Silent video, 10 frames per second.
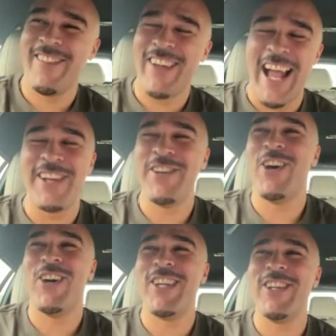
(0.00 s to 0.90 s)
I
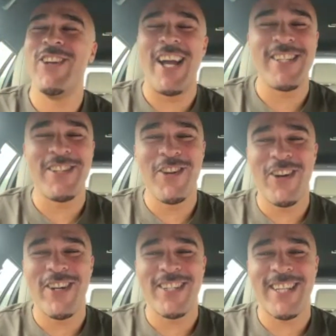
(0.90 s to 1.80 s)
know. As you
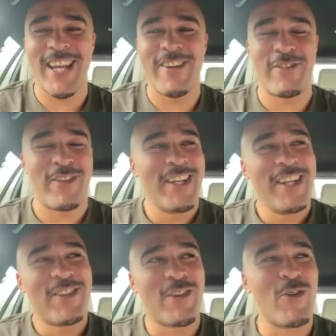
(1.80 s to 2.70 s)
know yourself,
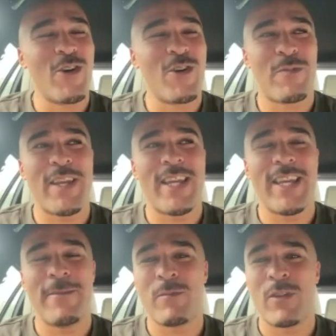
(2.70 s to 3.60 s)
the
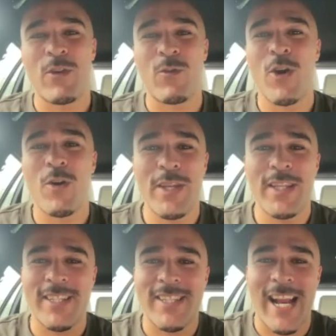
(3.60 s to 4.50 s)
rugby,
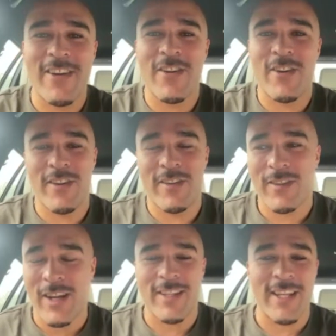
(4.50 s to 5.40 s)
the
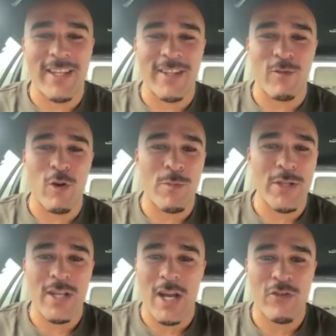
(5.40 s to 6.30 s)
standards, I think, of
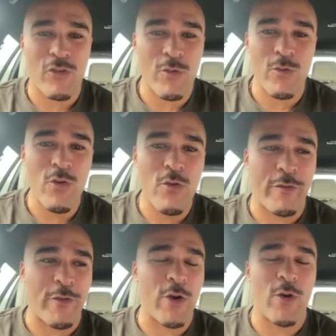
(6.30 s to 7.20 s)
rugby's gone through the
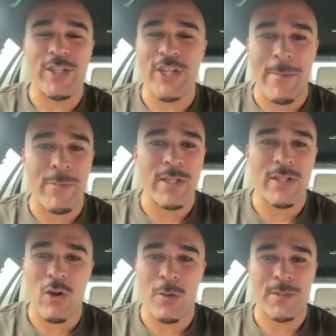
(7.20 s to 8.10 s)
roof. And Champions
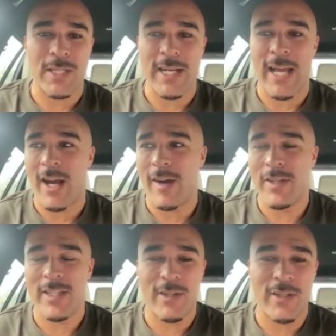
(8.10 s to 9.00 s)
Cup, seen that
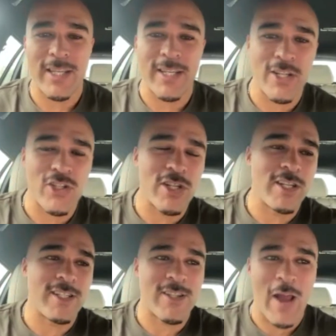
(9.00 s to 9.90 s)
obviously the addition of
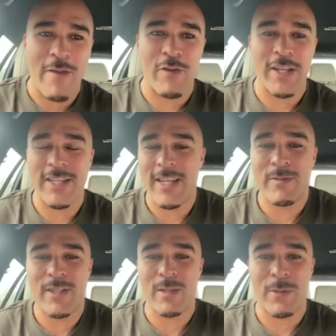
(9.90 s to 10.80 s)
the South African
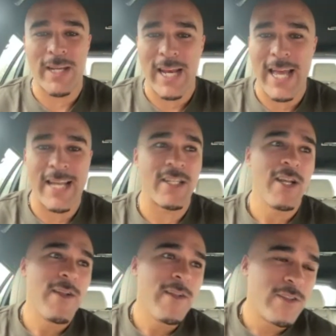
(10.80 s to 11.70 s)
teams has been class.
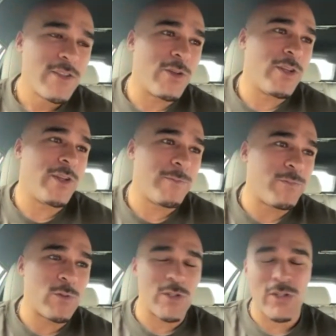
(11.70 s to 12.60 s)
The
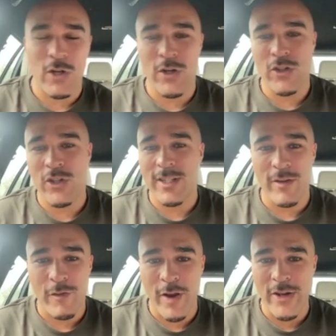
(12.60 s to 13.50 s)
resurgence
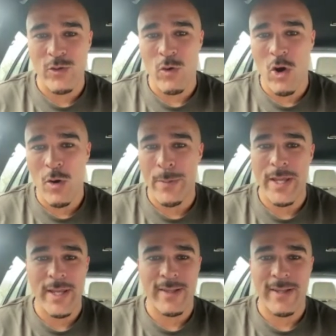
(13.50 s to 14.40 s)
in French
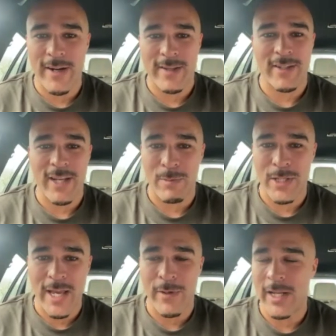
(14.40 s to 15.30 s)
rugby, they're at the top
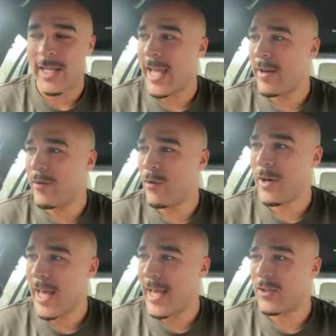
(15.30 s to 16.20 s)
table again over
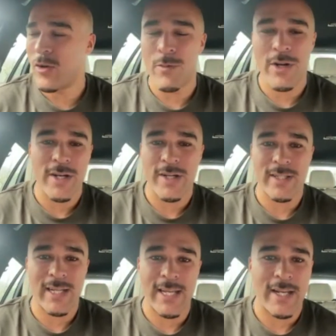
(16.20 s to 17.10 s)
the last number of
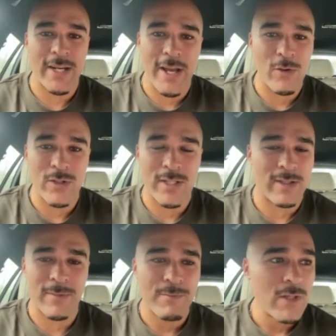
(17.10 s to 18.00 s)
years, cleaning house at
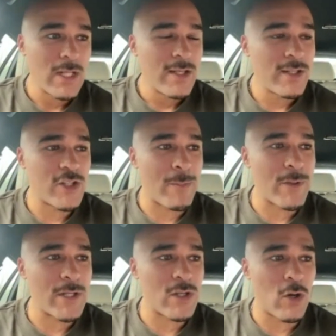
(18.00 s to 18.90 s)

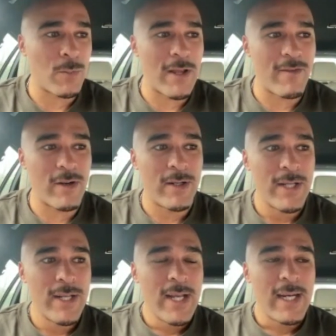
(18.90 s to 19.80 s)
Champions Cup level.
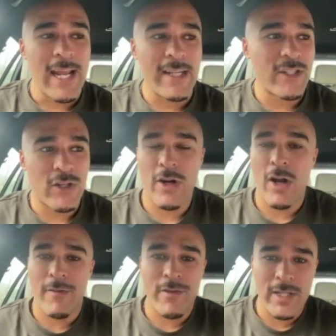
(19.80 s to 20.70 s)
Leinster,
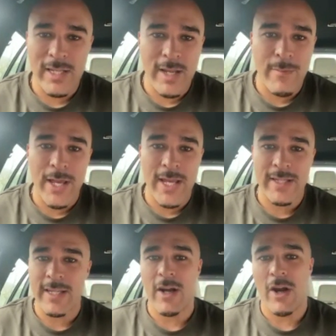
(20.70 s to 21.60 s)
obviously
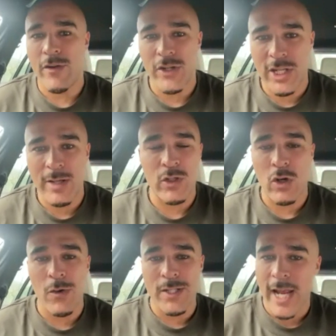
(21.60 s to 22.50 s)
amazing. Irish teams are
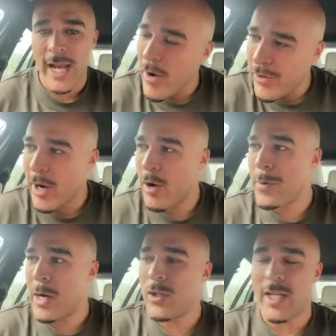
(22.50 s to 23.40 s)
always
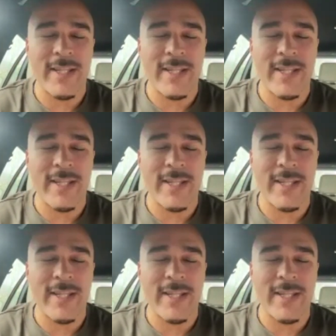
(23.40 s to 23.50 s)
thereabouts.